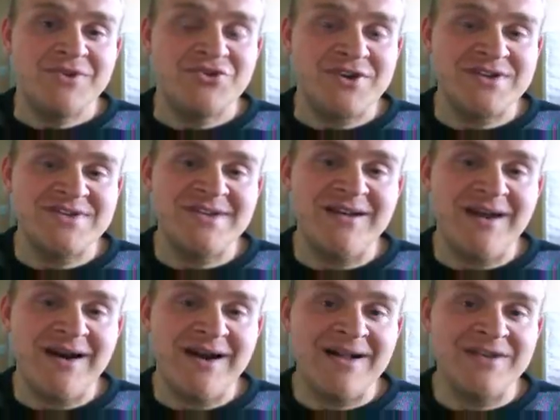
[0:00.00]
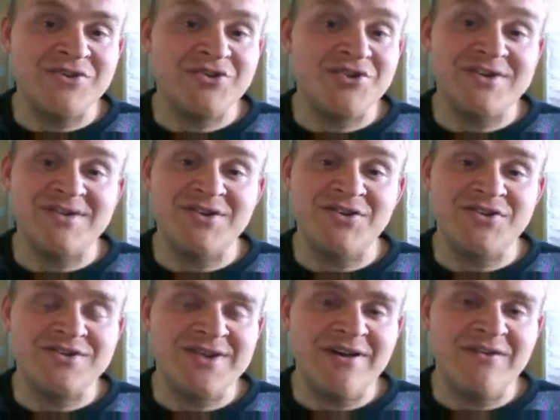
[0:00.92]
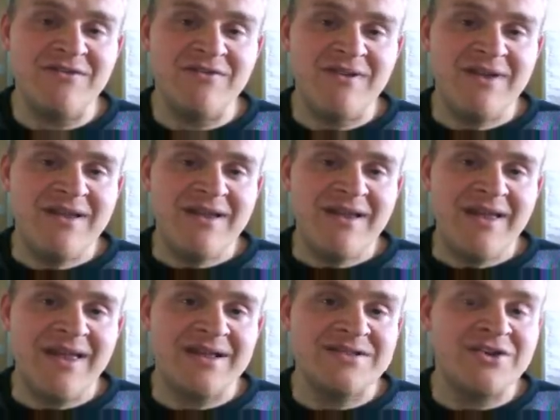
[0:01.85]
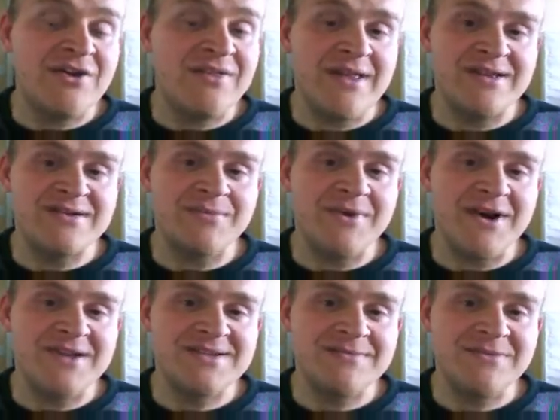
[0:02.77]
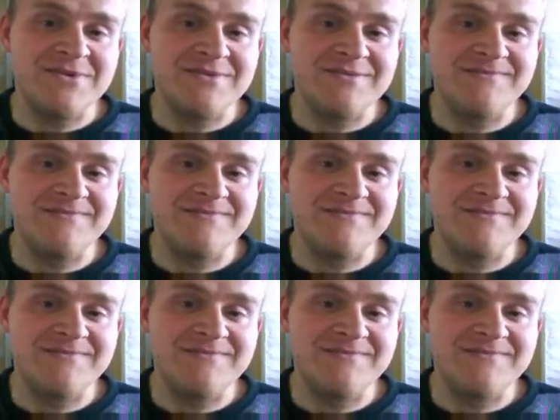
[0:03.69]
Trust in God and trust in yourself, and all things are possible.